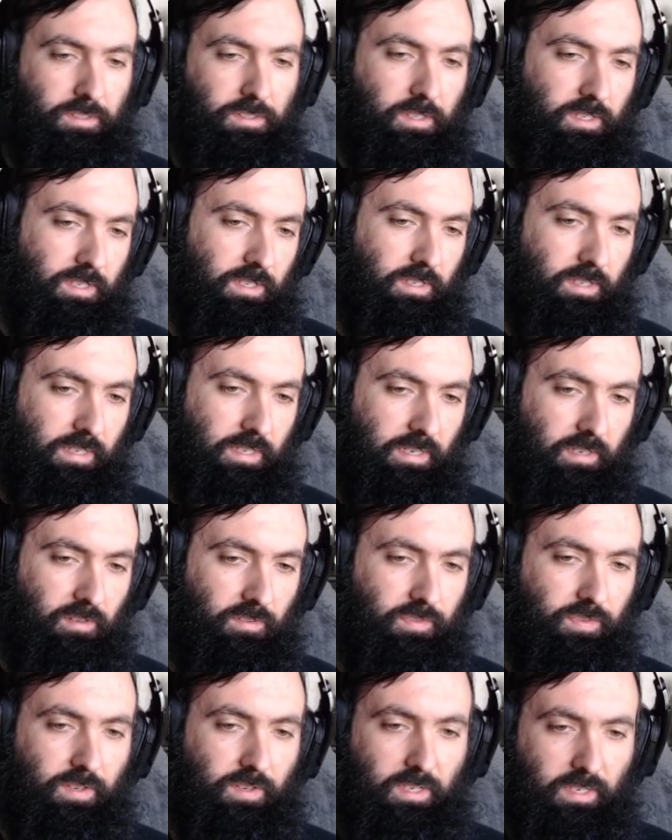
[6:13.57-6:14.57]
to hit
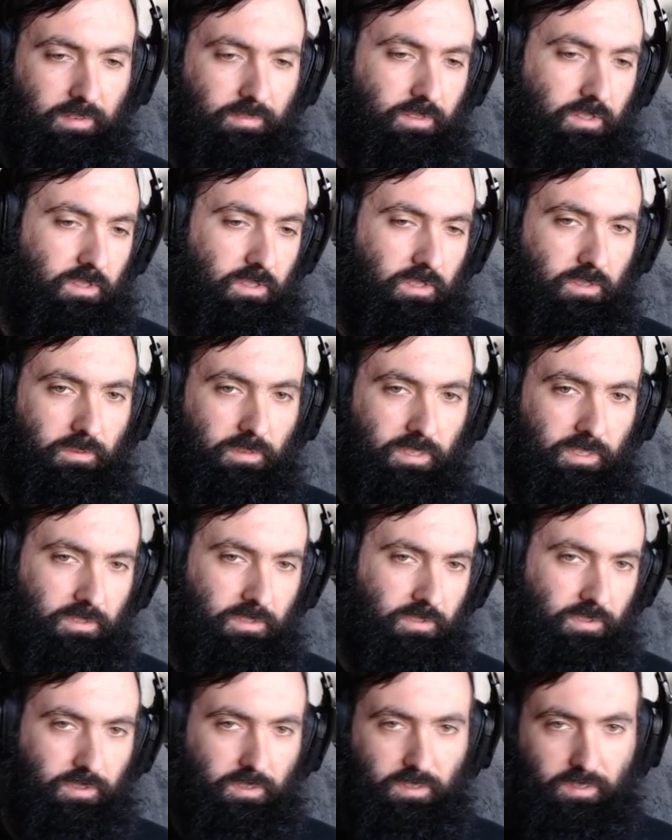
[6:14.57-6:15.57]
95 all res
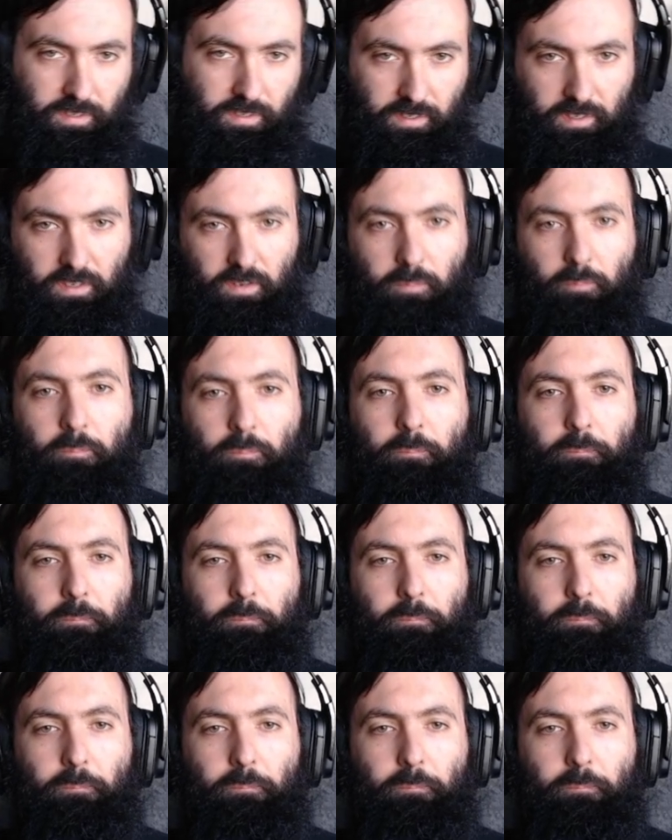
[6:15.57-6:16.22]
with our gear.